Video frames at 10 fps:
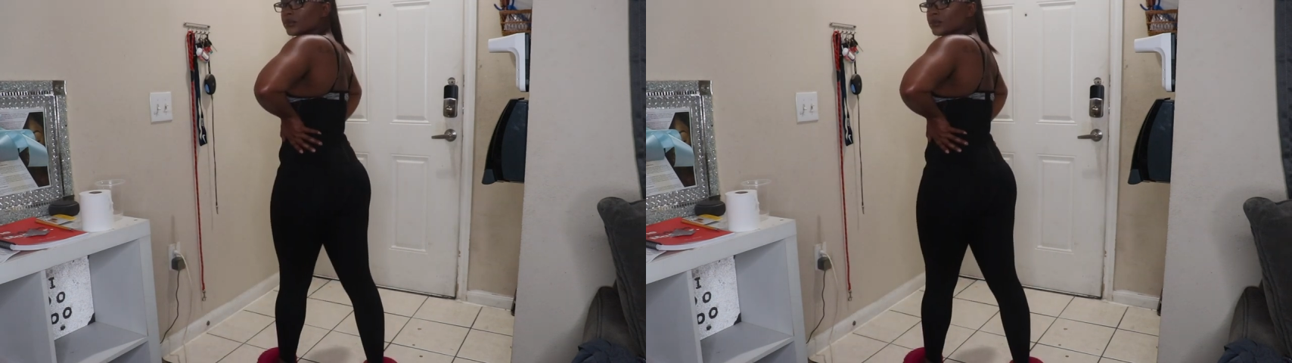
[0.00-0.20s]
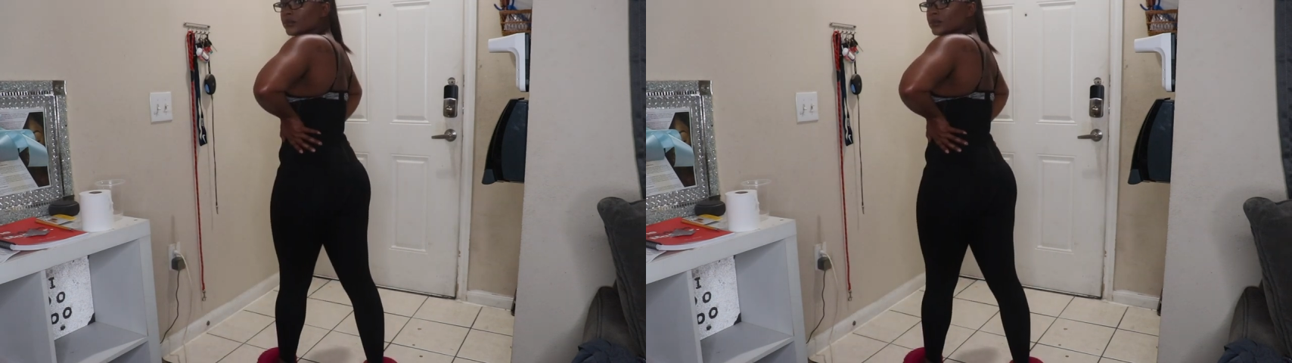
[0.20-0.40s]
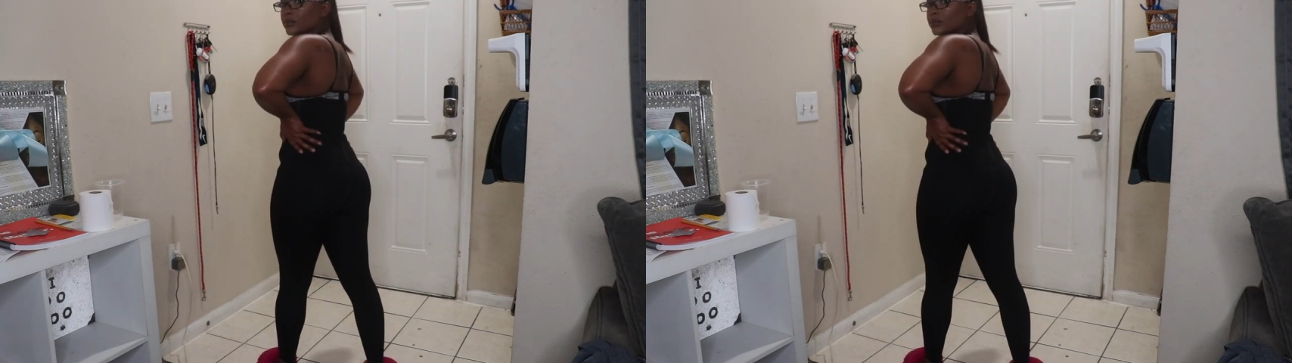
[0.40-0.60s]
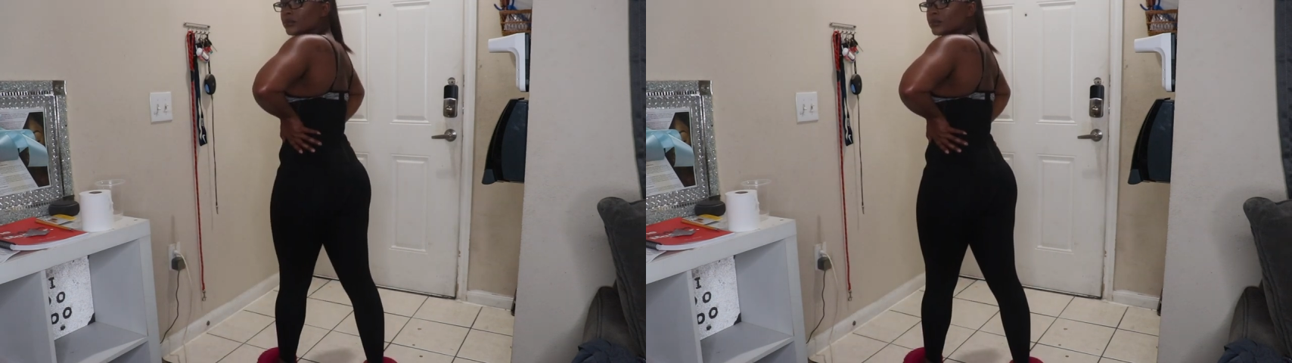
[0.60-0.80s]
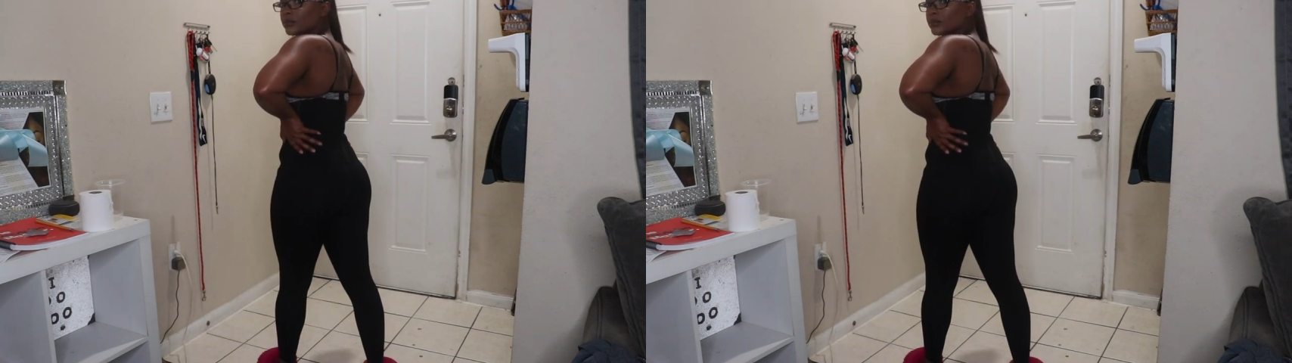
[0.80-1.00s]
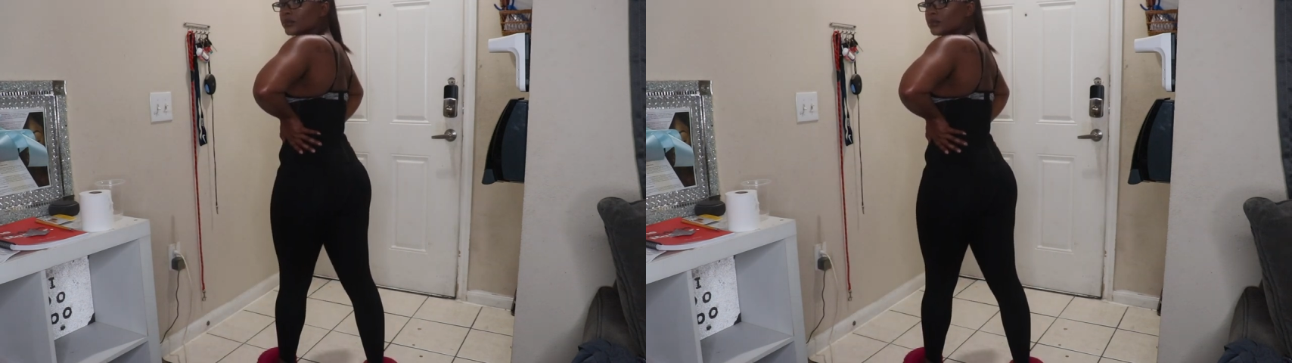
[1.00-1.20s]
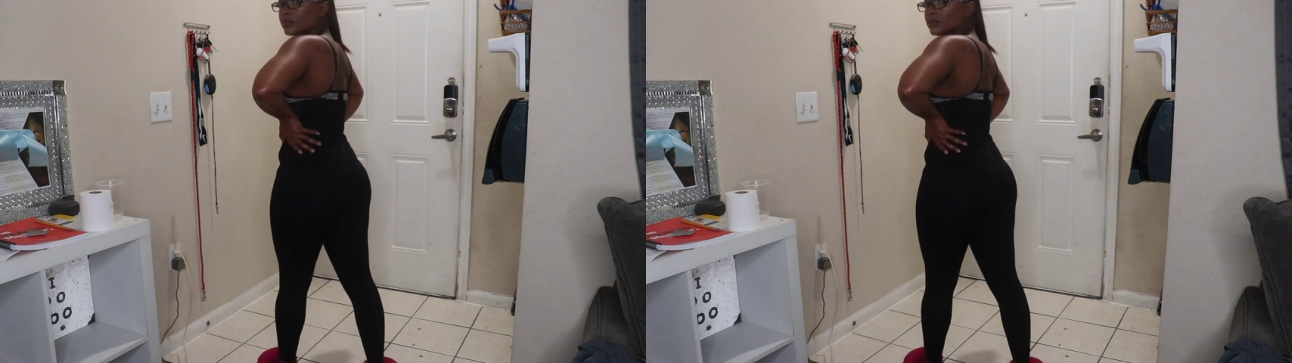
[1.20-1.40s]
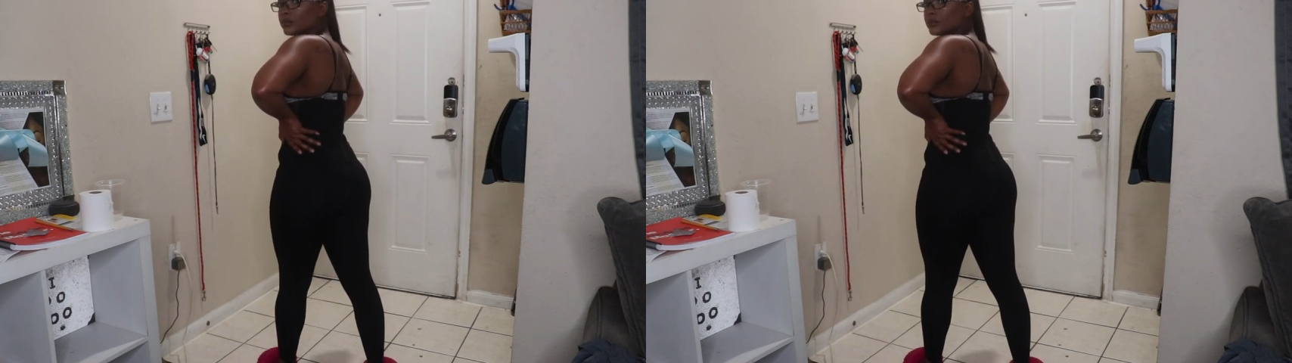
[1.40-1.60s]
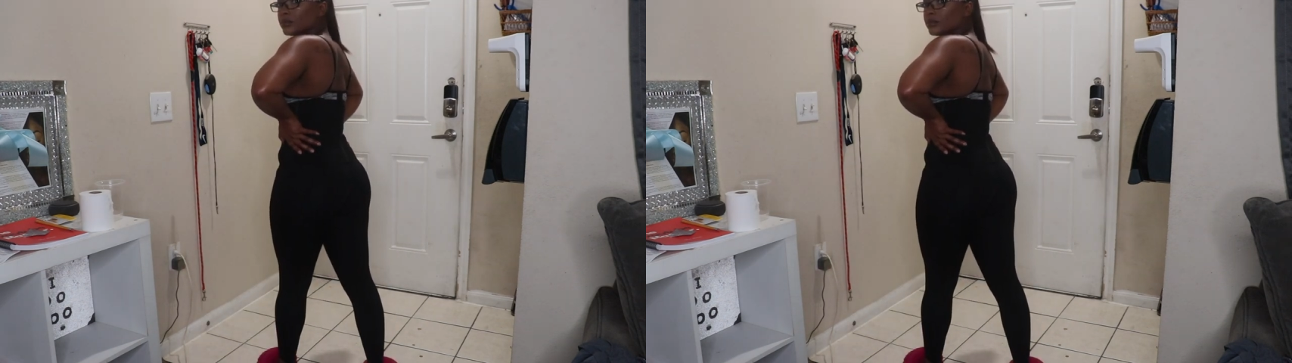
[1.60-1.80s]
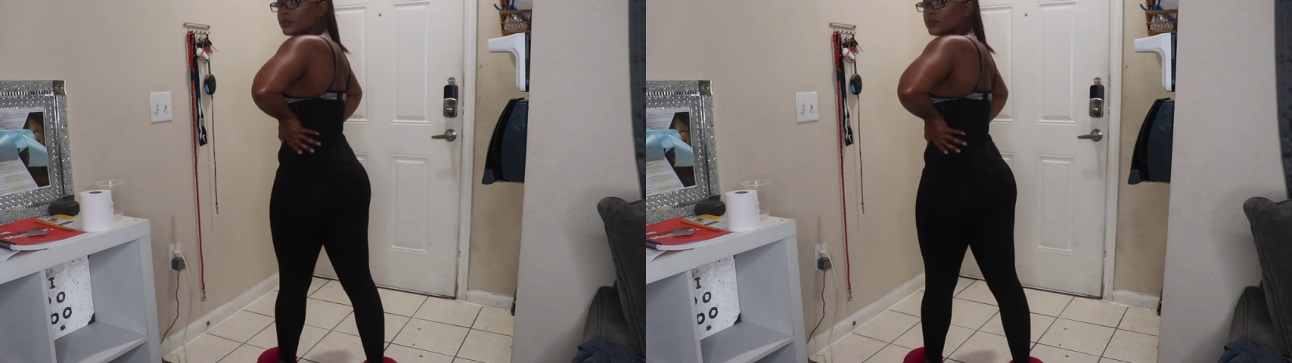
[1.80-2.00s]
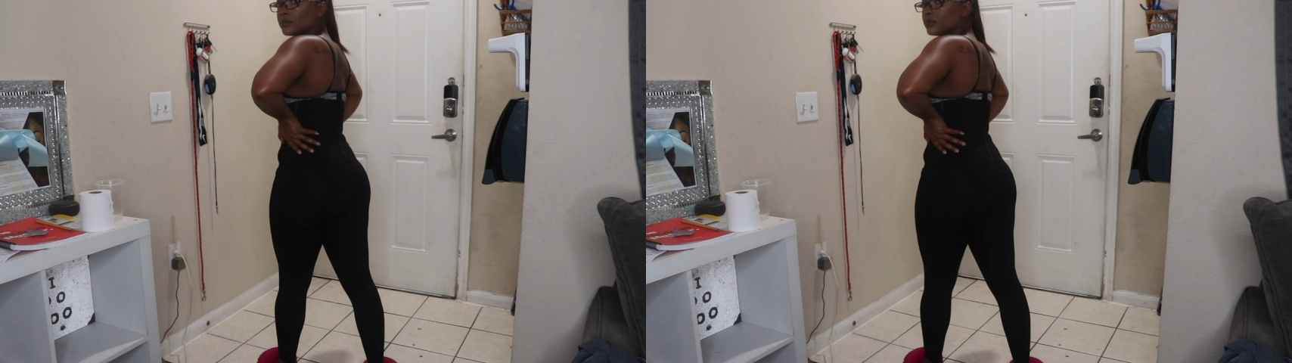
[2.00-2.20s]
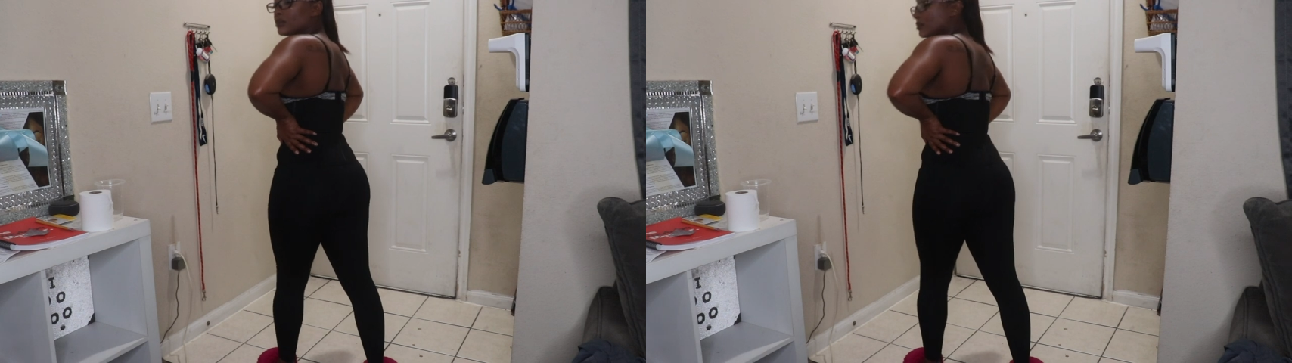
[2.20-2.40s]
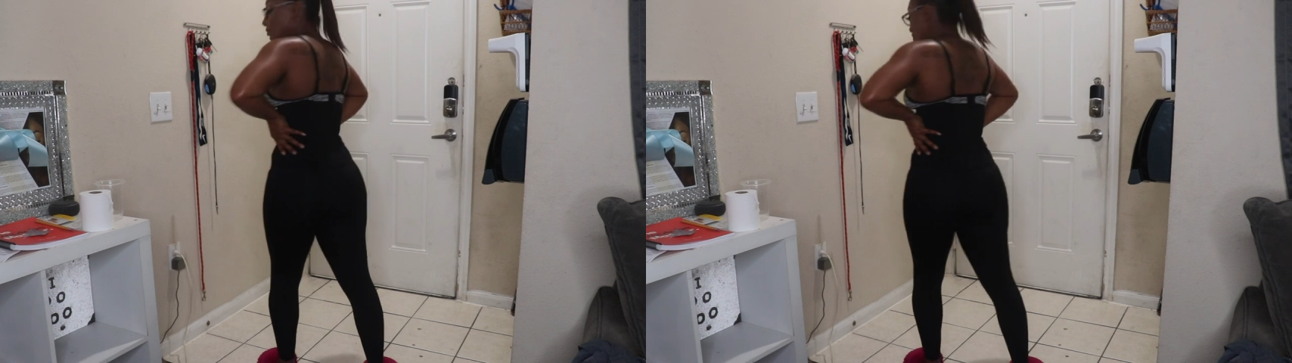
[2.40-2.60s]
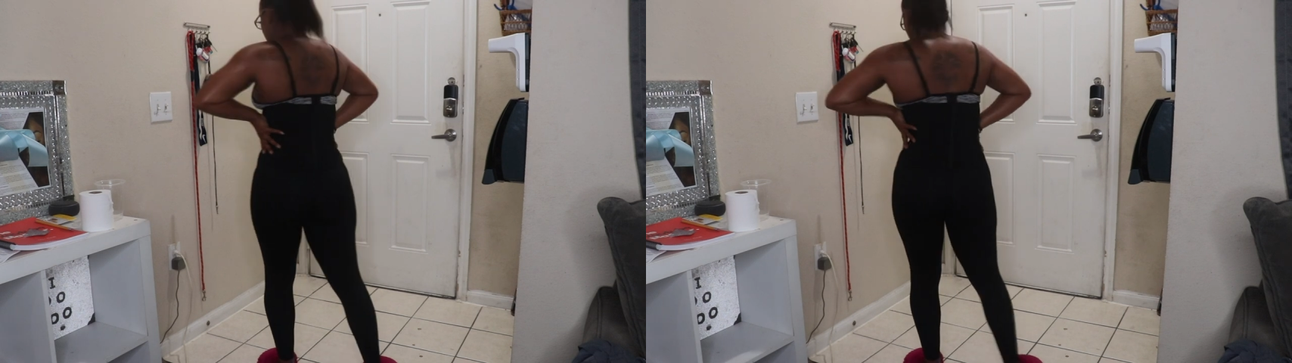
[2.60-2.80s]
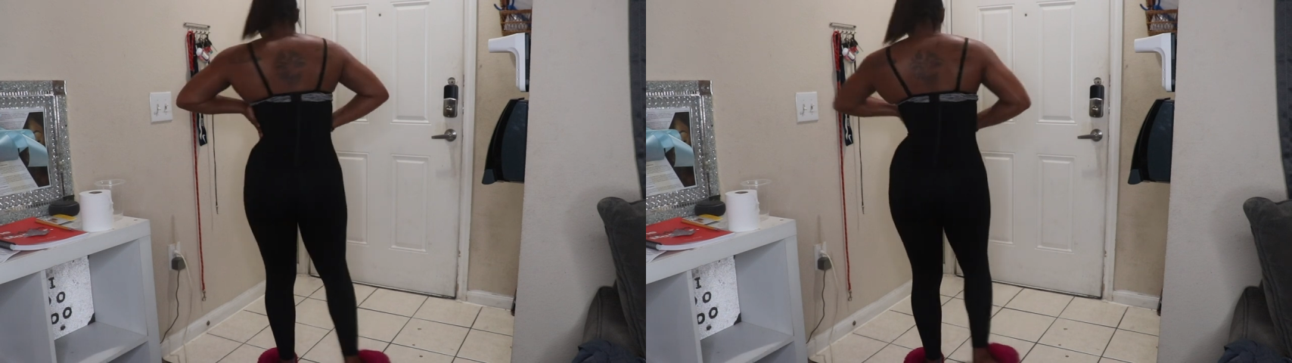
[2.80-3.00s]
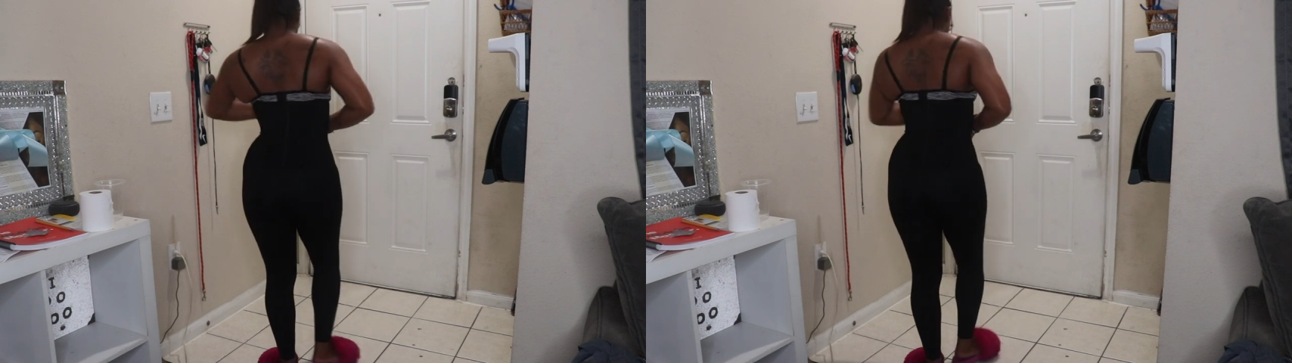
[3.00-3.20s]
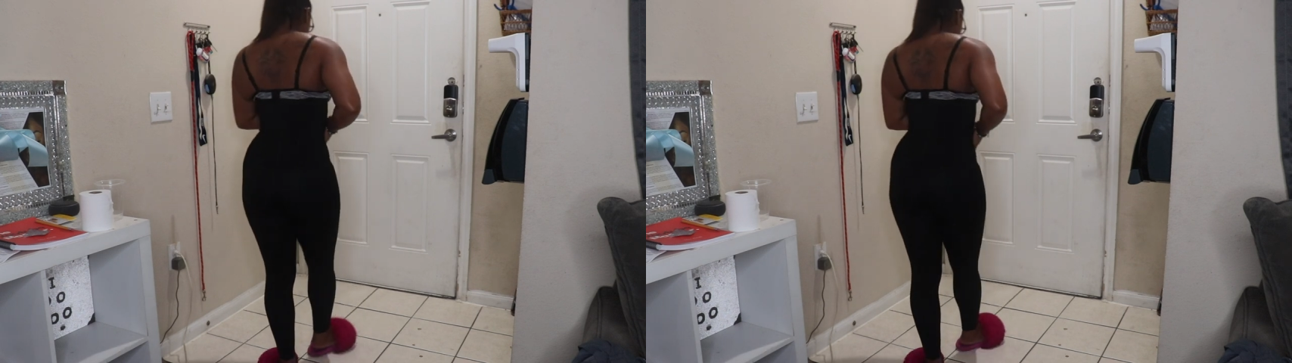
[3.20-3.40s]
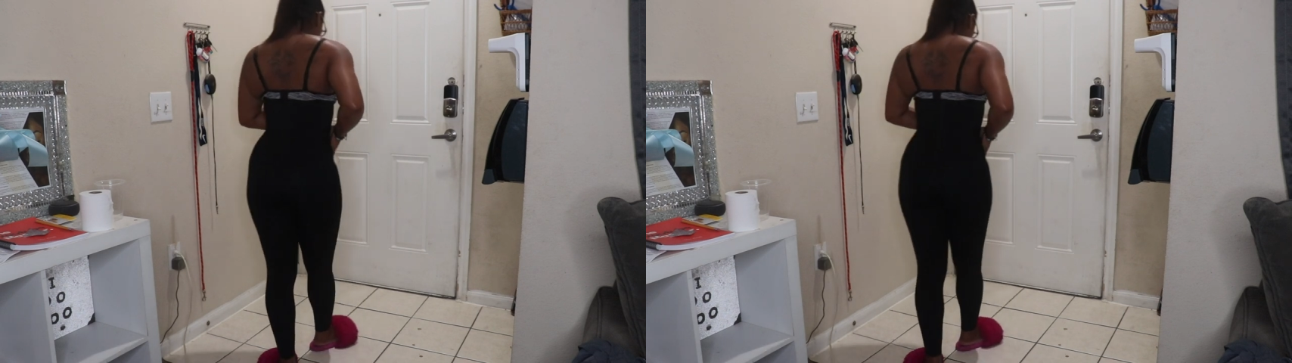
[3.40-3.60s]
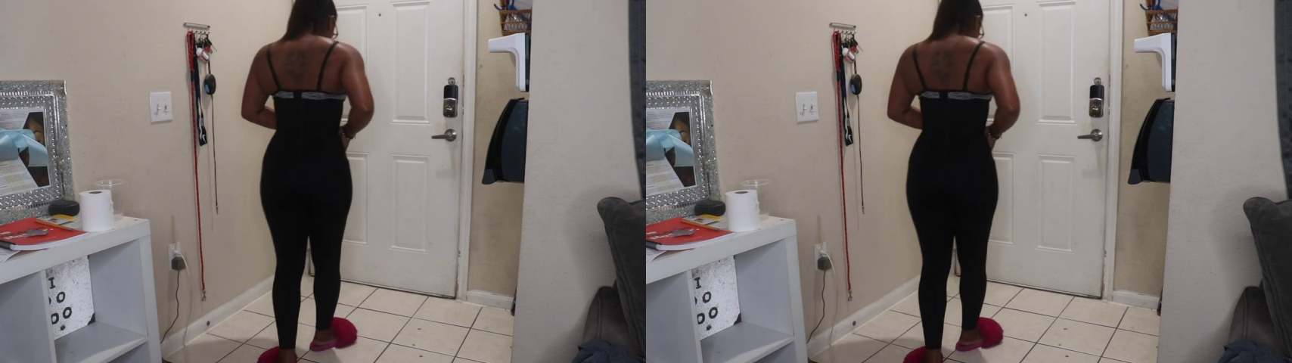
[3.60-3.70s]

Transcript: [unreadable: no face in view]